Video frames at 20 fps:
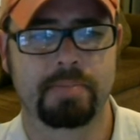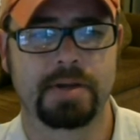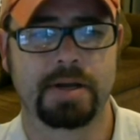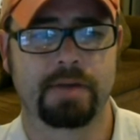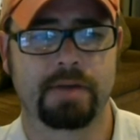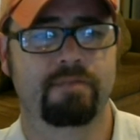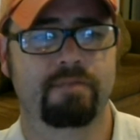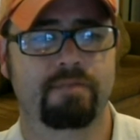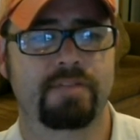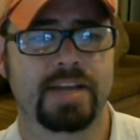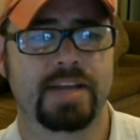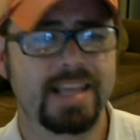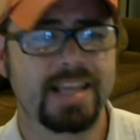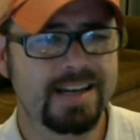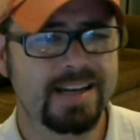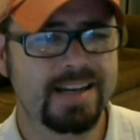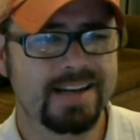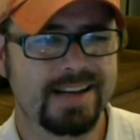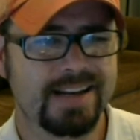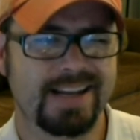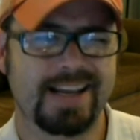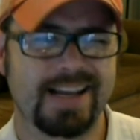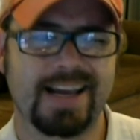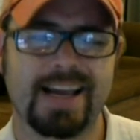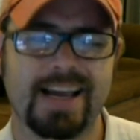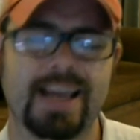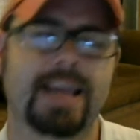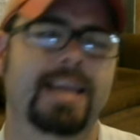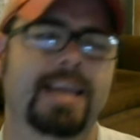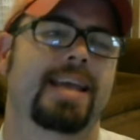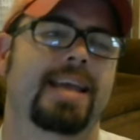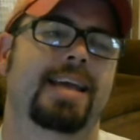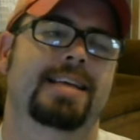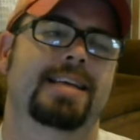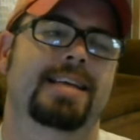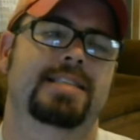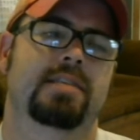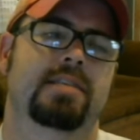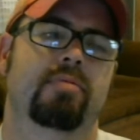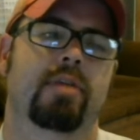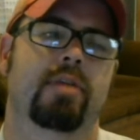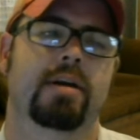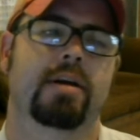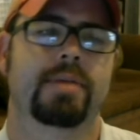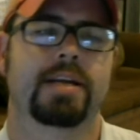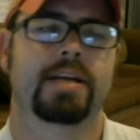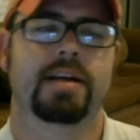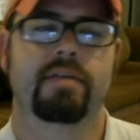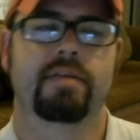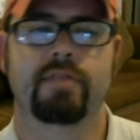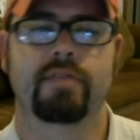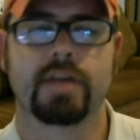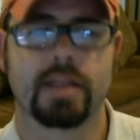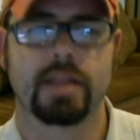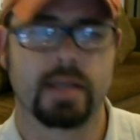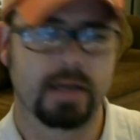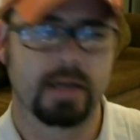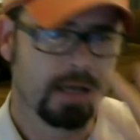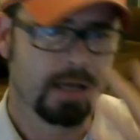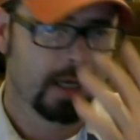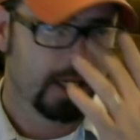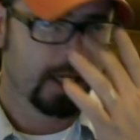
to be a villain? I can't see Rick being a villain.